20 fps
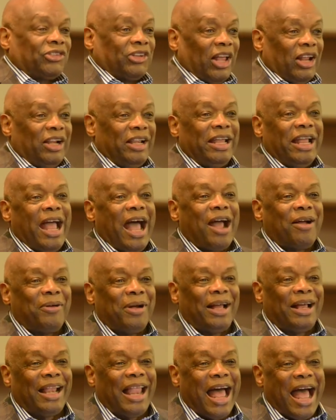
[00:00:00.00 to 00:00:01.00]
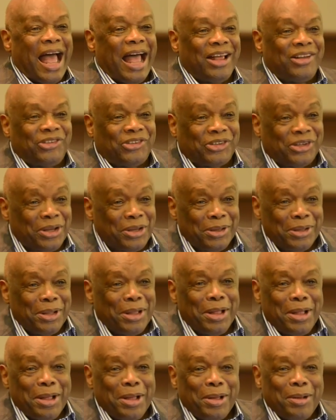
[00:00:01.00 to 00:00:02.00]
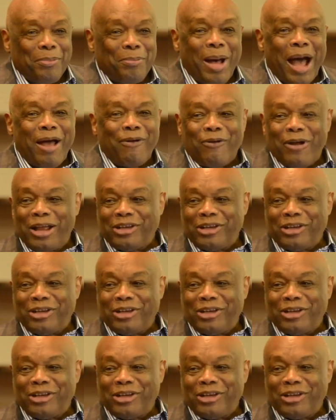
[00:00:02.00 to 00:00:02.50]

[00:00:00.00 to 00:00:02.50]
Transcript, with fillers: suddenly I realized my